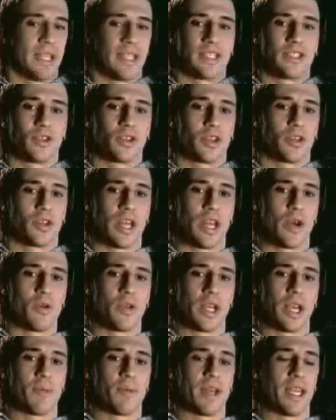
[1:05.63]
factors that
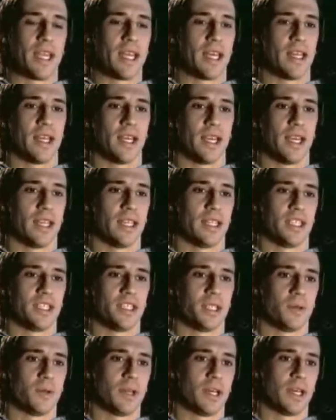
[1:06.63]
has made me the player I
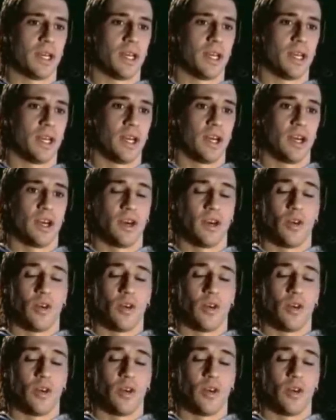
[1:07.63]
am today.